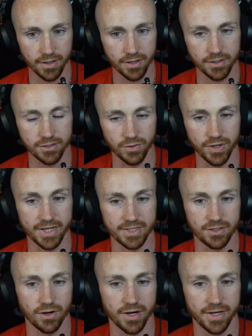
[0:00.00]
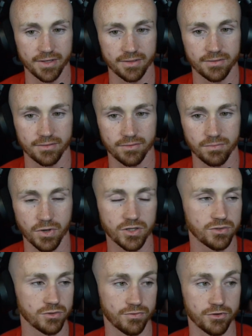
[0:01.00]
So it can target
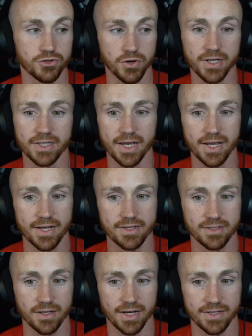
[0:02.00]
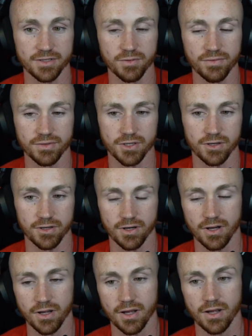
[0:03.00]
muscles for strength gains. Like these movements they're
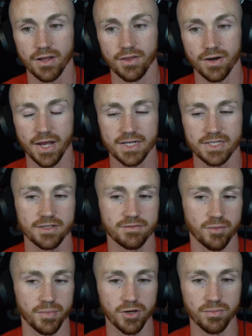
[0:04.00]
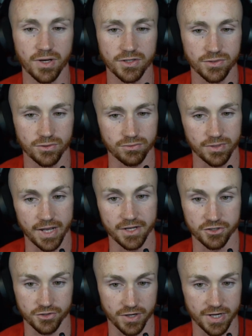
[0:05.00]
excellent for build muscle and
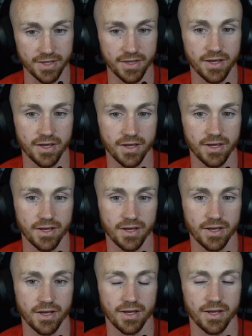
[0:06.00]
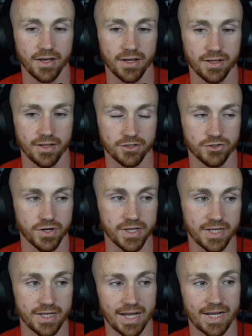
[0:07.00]
strength
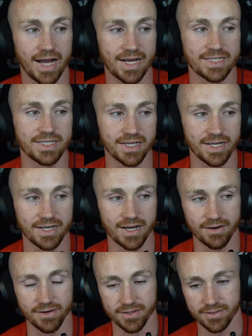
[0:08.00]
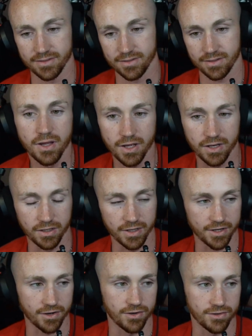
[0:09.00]
in like isolated areas. Leg
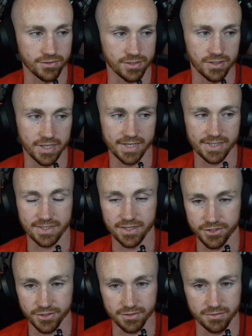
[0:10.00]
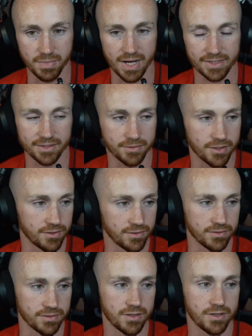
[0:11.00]
curls, leg extensions, bicep
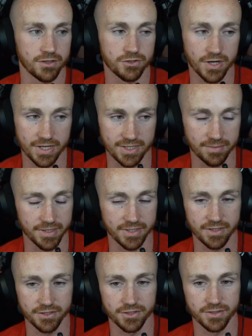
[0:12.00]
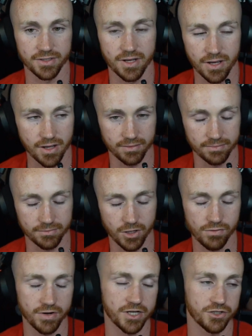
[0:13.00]
curls, tricep extensions,
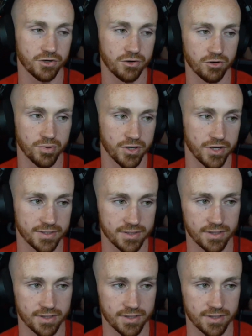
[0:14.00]
overhead shoulder press,